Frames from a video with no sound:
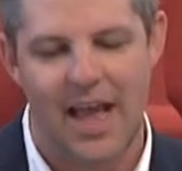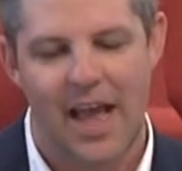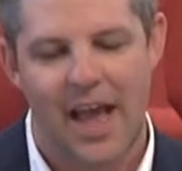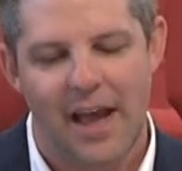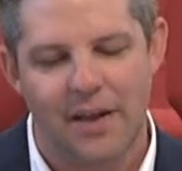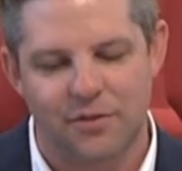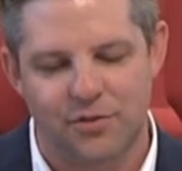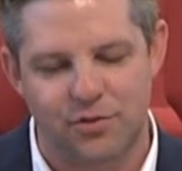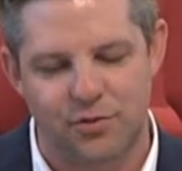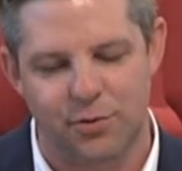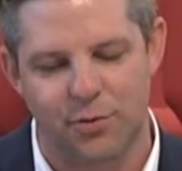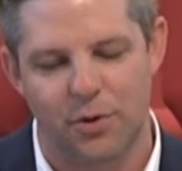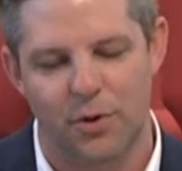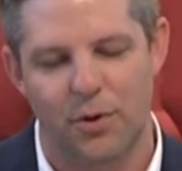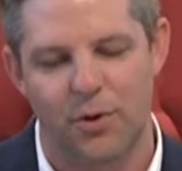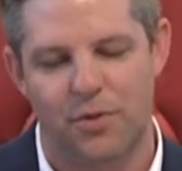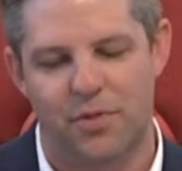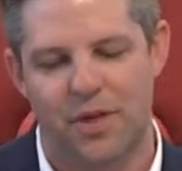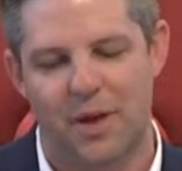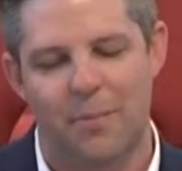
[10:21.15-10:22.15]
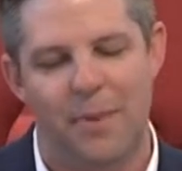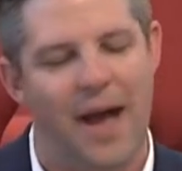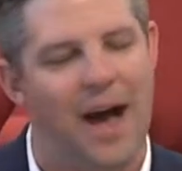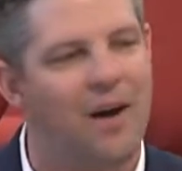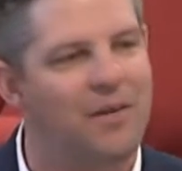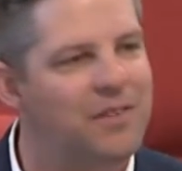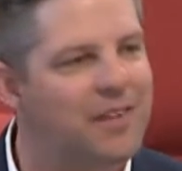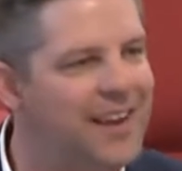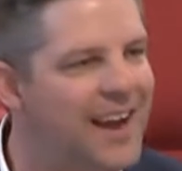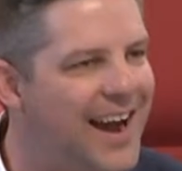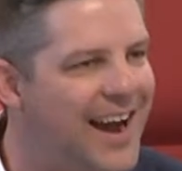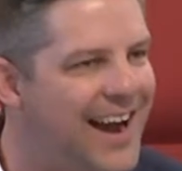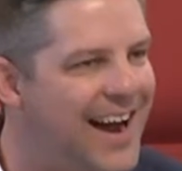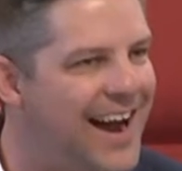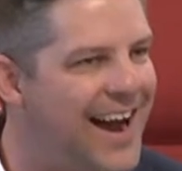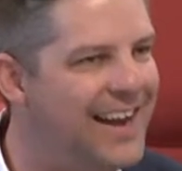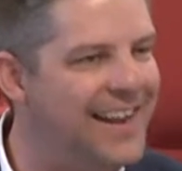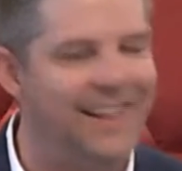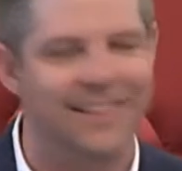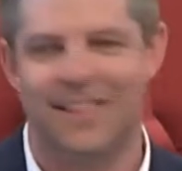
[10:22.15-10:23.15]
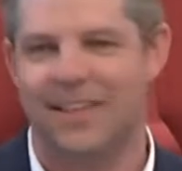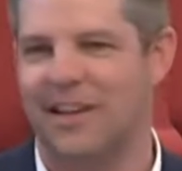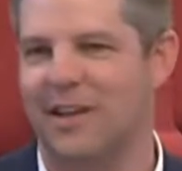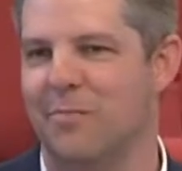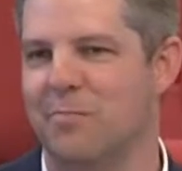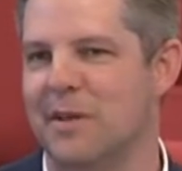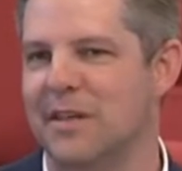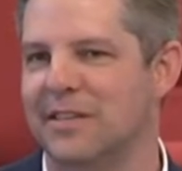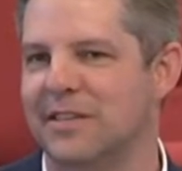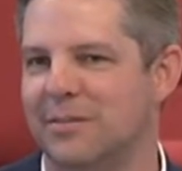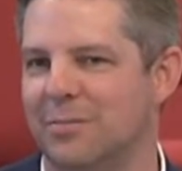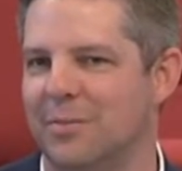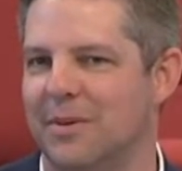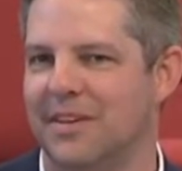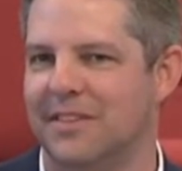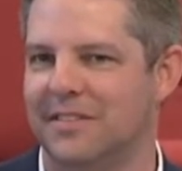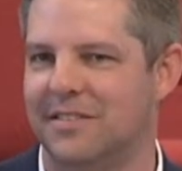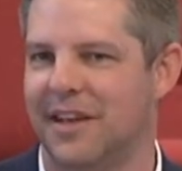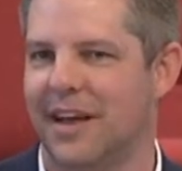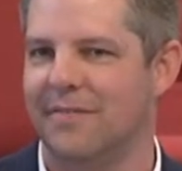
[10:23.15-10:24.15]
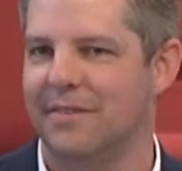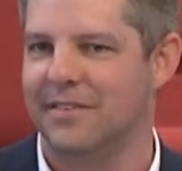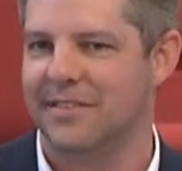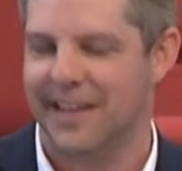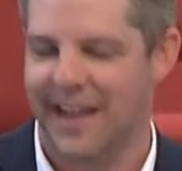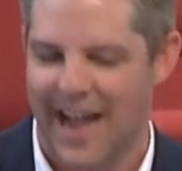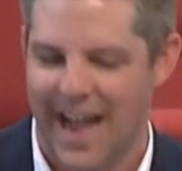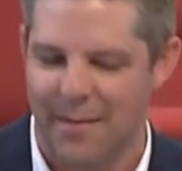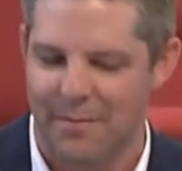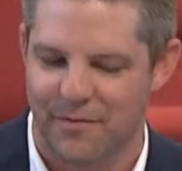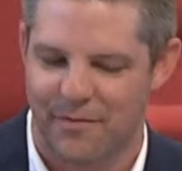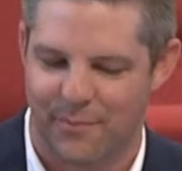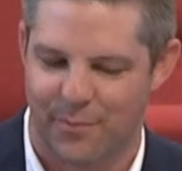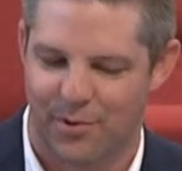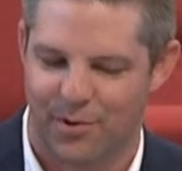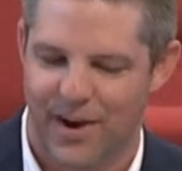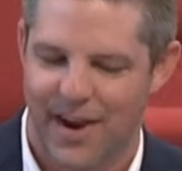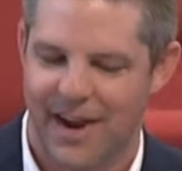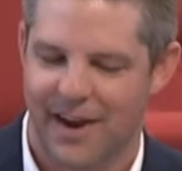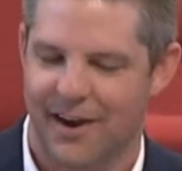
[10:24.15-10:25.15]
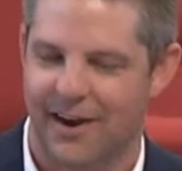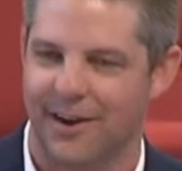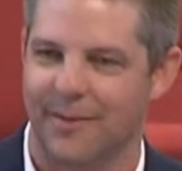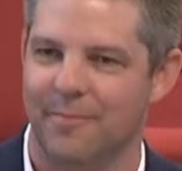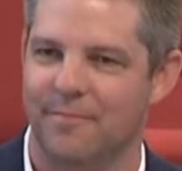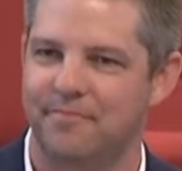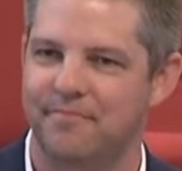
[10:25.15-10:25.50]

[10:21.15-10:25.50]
and truth about God at the commencement of a time of prayer.